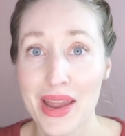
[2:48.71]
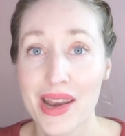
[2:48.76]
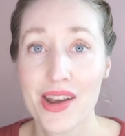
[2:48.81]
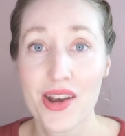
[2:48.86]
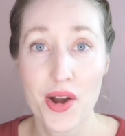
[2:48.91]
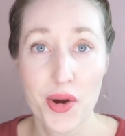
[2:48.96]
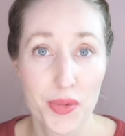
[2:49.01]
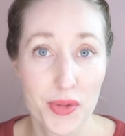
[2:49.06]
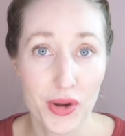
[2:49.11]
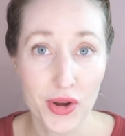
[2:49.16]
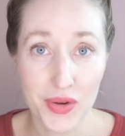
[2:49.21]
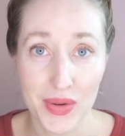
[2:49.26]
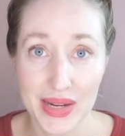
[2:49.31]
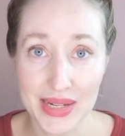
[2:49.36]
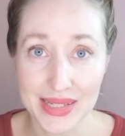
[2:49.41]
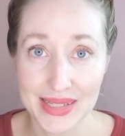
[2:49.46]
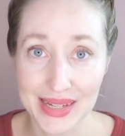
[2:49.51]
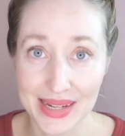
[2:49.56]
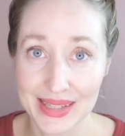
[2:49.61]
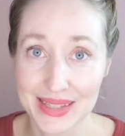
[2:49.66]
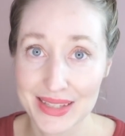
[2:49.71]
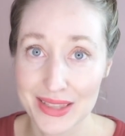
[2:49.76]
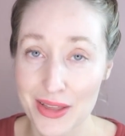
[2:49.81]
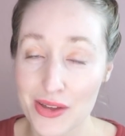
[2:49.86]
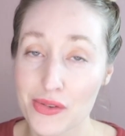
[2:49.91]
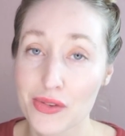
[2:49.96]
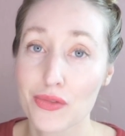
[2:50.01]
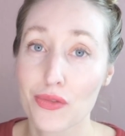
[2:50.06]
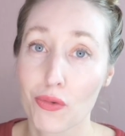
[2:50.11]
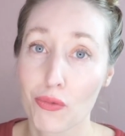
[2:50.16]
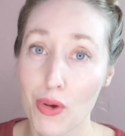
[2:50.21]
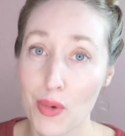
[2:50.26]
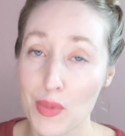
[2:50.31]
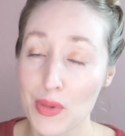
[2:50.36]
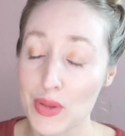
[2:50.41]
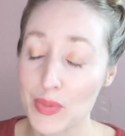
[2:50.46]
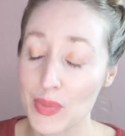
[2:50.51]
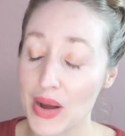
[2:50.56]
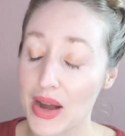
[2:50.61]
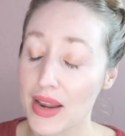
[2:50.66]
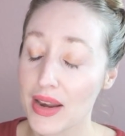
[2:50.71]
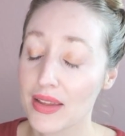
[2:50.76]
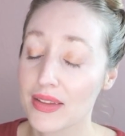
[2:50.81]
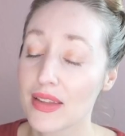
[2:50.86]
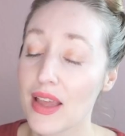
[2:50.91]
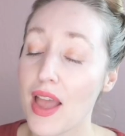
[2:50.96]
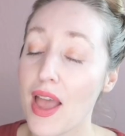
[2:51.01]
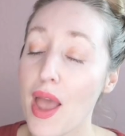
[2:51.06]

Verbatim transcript: no one quite designs clothes for women's bodies.